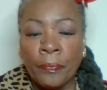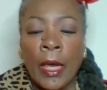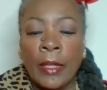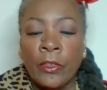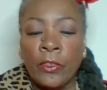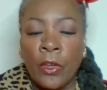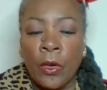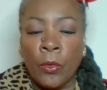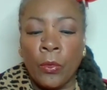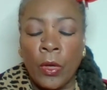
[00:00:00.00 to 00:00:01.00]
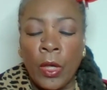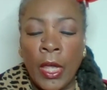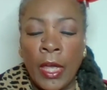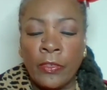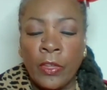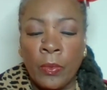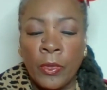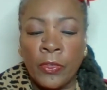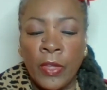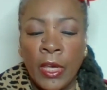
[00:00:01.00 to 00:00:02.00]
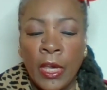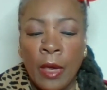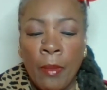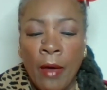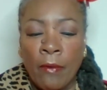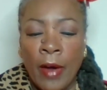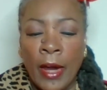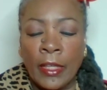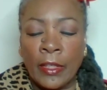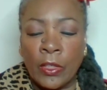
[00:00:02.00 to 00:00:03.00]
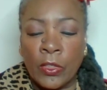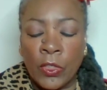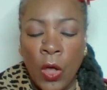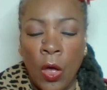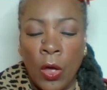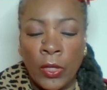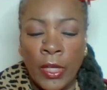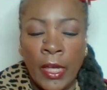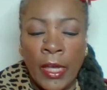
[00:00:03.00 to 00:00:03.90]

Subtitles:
And so, as he was thinking about writing the song,